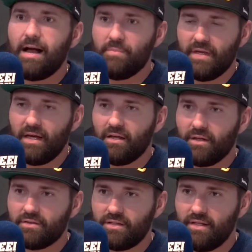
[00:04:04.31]
I'm the
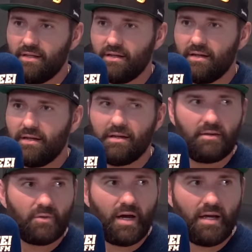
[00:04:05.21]
LLC. Right. Well,
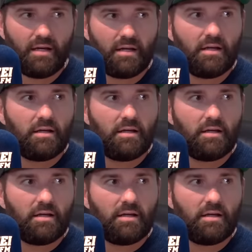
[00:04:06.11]
uh, guys, right?